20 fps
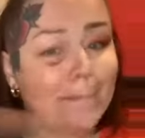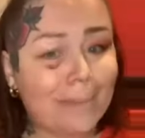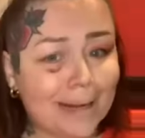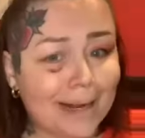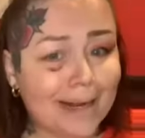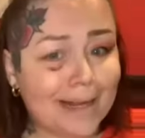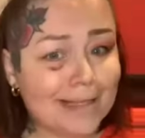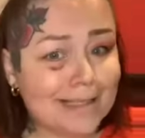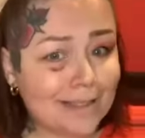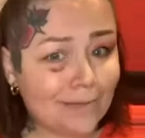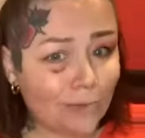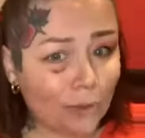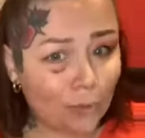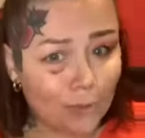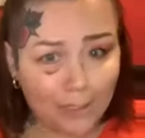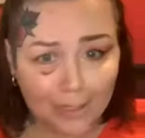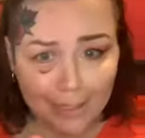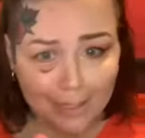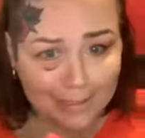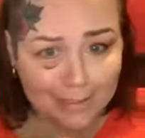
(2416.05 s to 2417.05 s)
but I guess if you
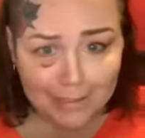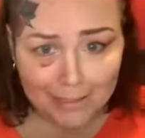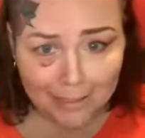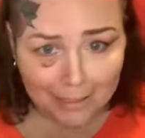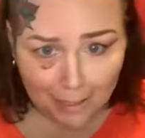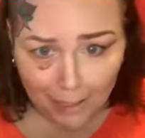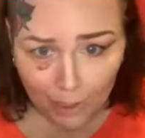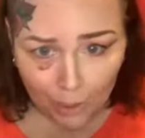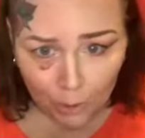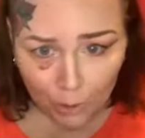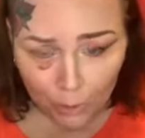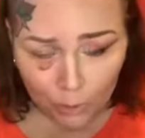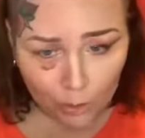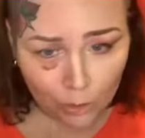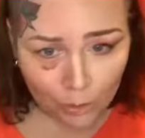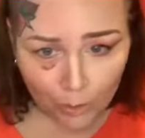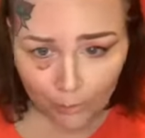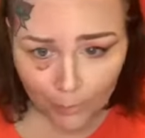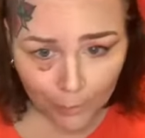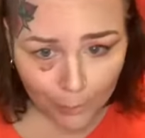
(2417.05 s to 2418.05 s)
really had to go,
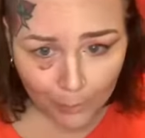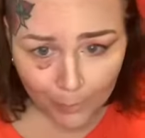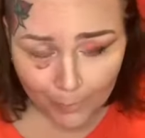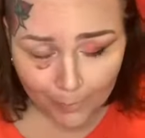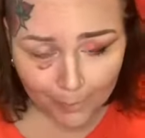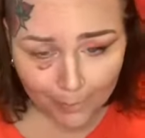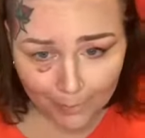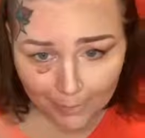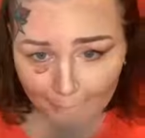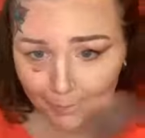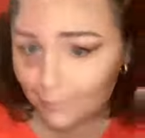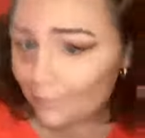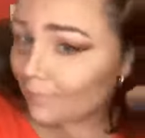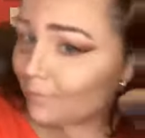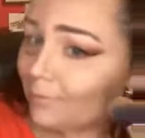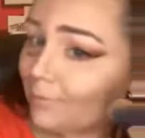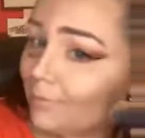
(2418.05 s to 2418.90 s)
you could poop in a bag.